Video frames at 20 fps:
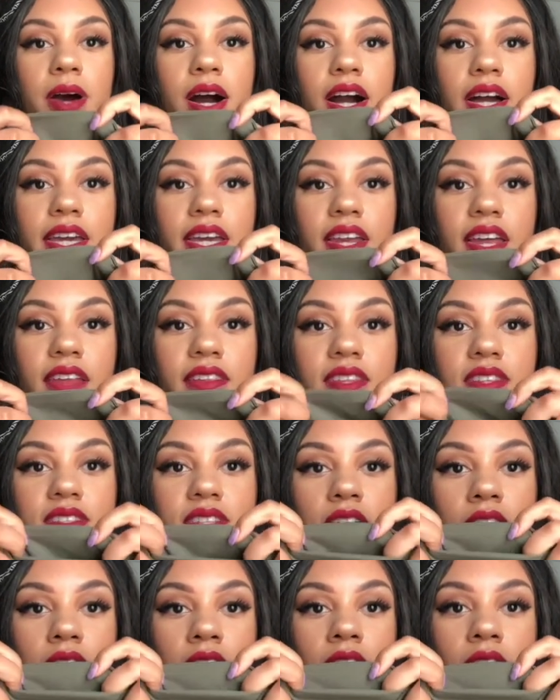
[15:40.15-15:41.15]
pocket at the
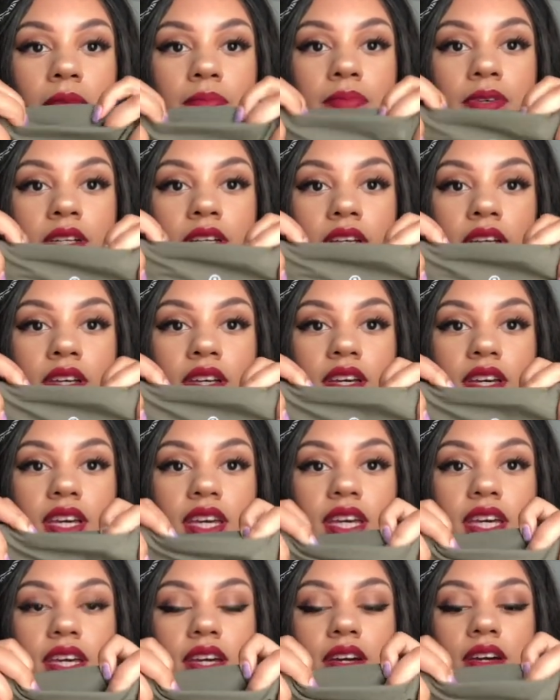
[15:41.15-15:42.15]
top
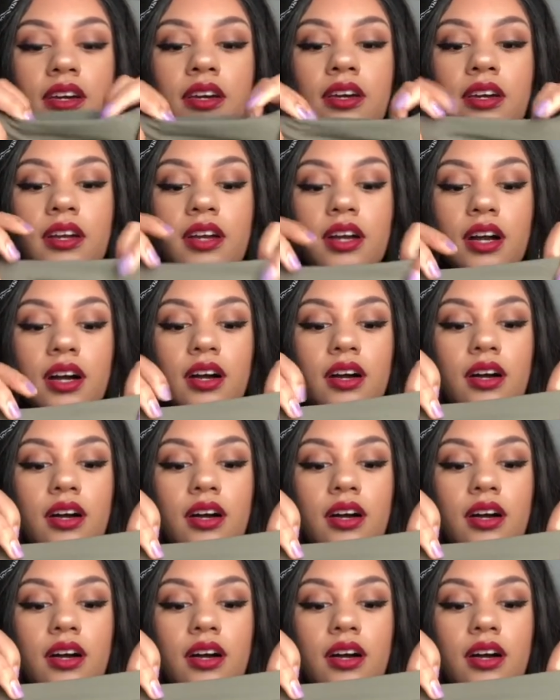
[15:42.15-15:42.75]
here.